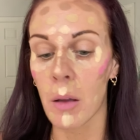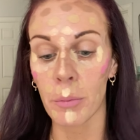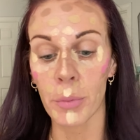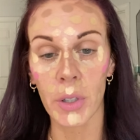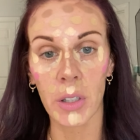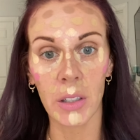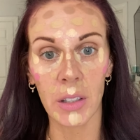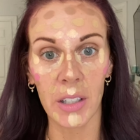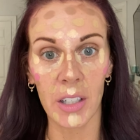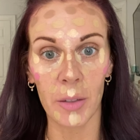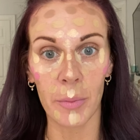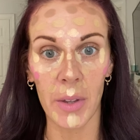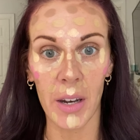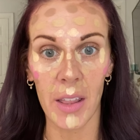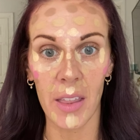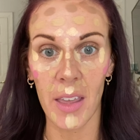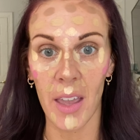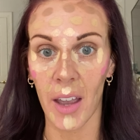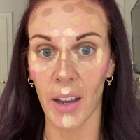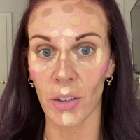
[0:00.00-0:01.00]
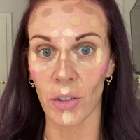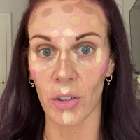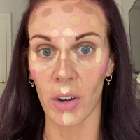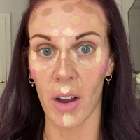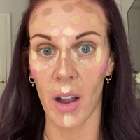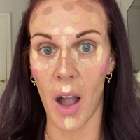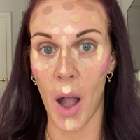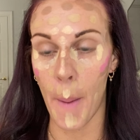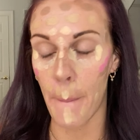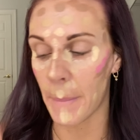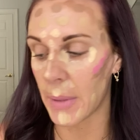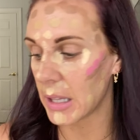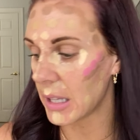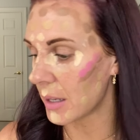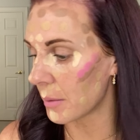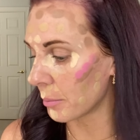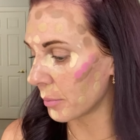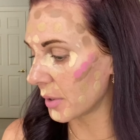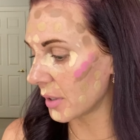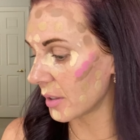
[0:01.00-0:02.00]
put a little bit of the extra on my
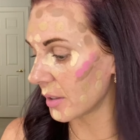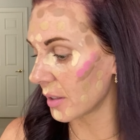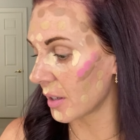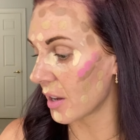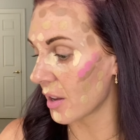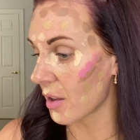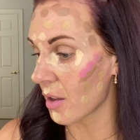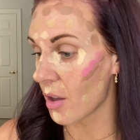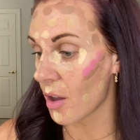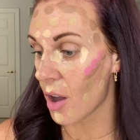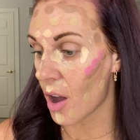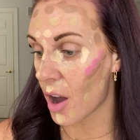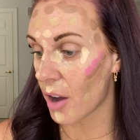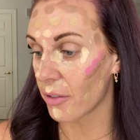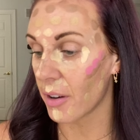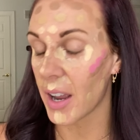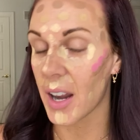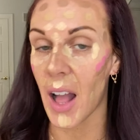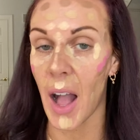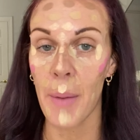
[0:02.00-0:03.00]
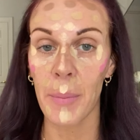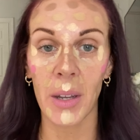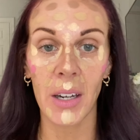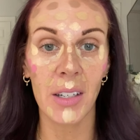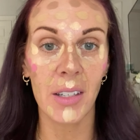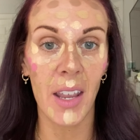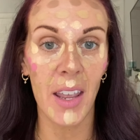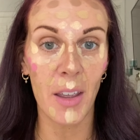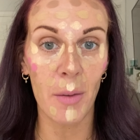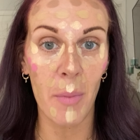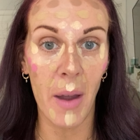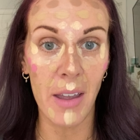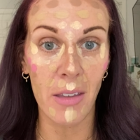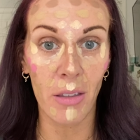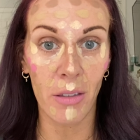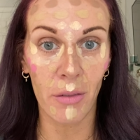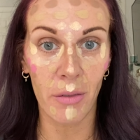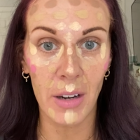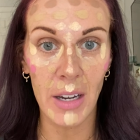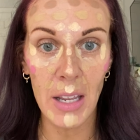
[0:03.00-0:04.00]
lips. All right, I'm gonna take my
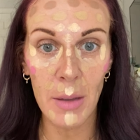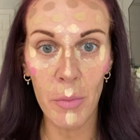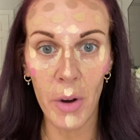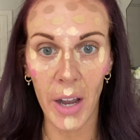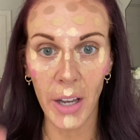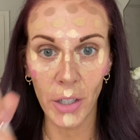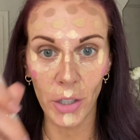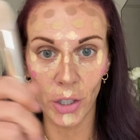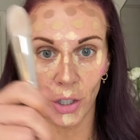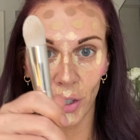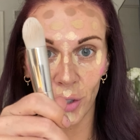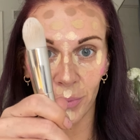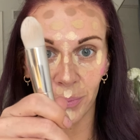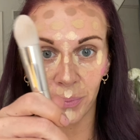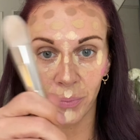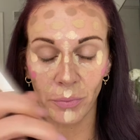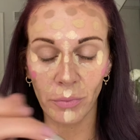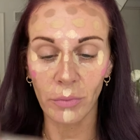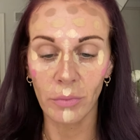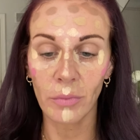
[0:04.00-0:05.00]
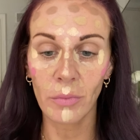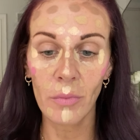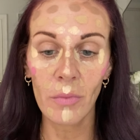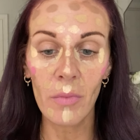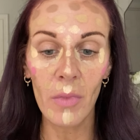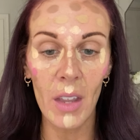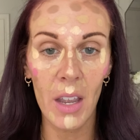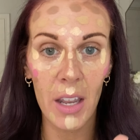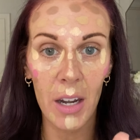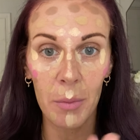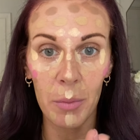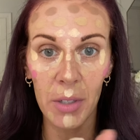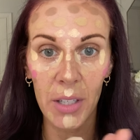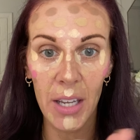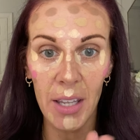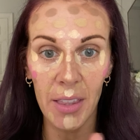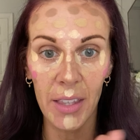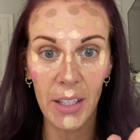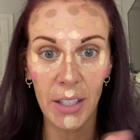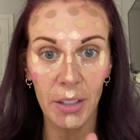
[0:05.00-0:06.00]
3D brush, and I'm gonna
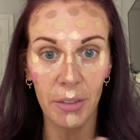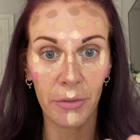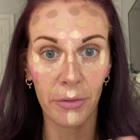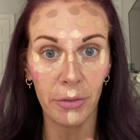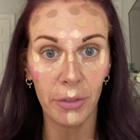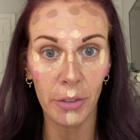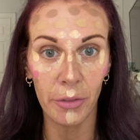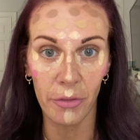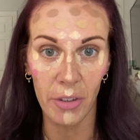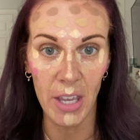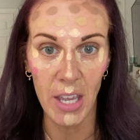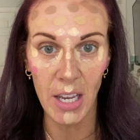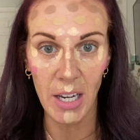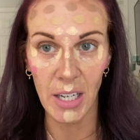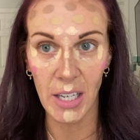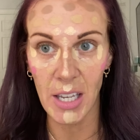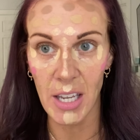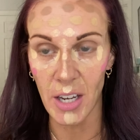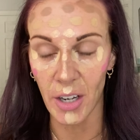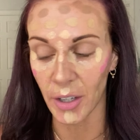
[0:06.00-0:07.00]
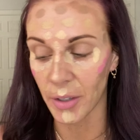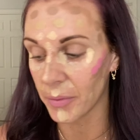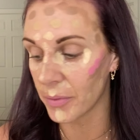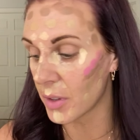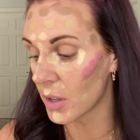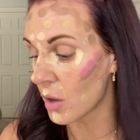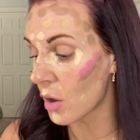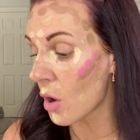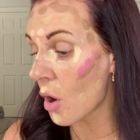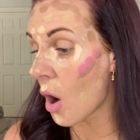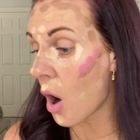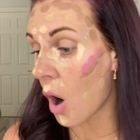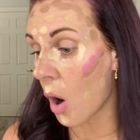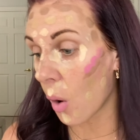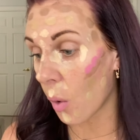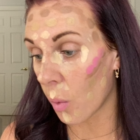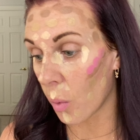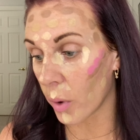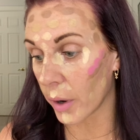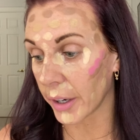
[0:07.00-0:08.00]
take this floofy end here,
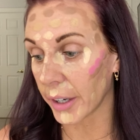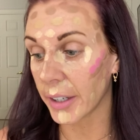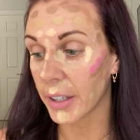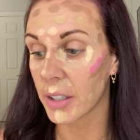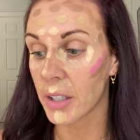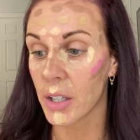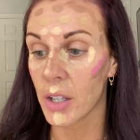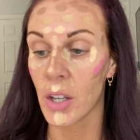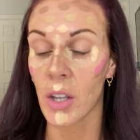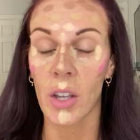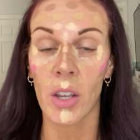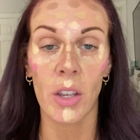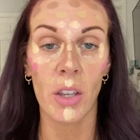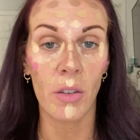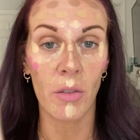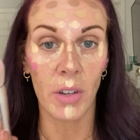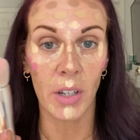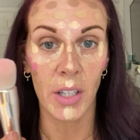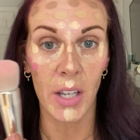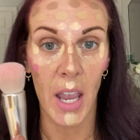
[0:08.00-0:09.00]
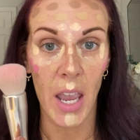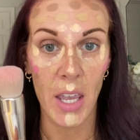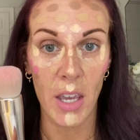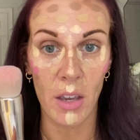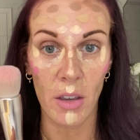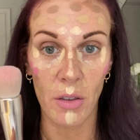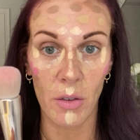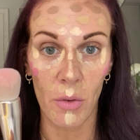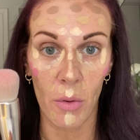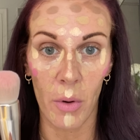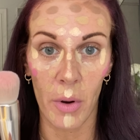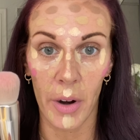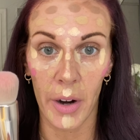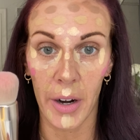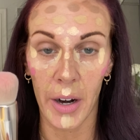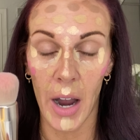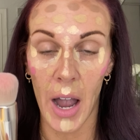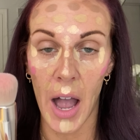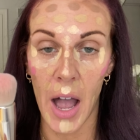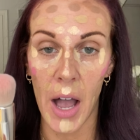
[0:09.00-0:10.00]
or you could take
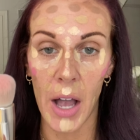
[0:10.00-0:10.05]
your